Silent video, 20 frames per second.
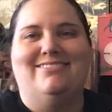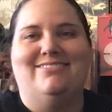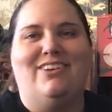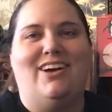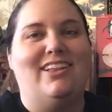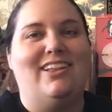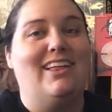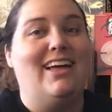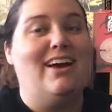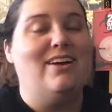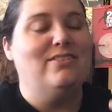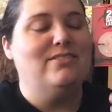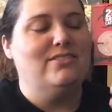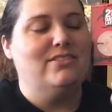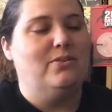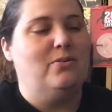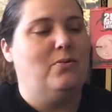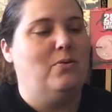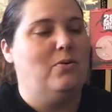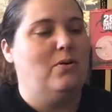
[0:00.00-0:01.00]
Fallout
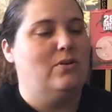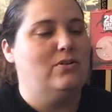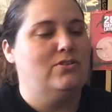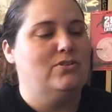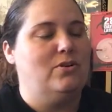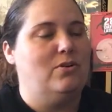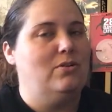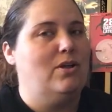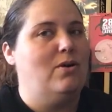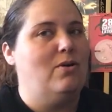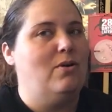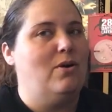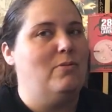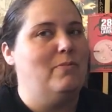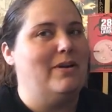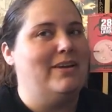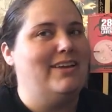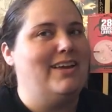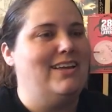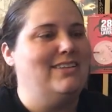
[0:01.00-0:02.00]
or Solo are
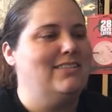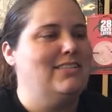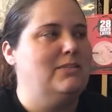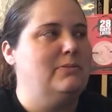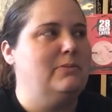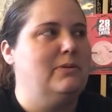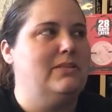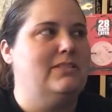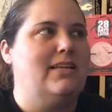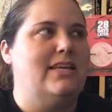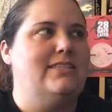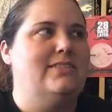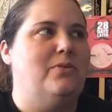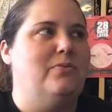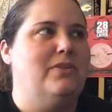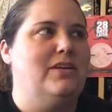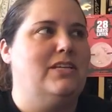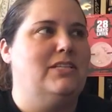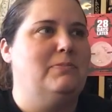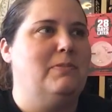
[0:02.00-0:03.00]
my guesses because I
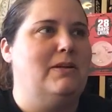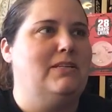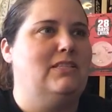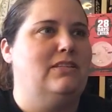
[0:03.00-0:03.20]
don't think it's Back